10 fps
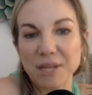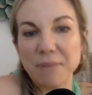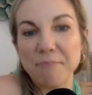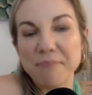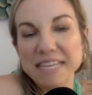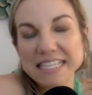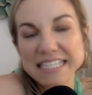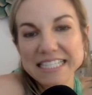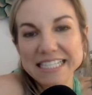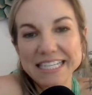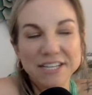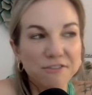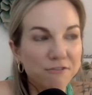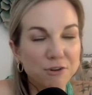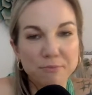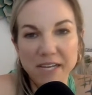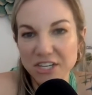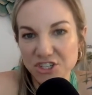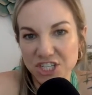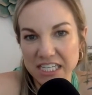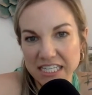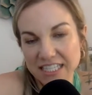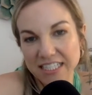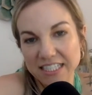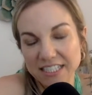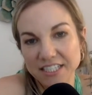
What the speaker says: Misinformation.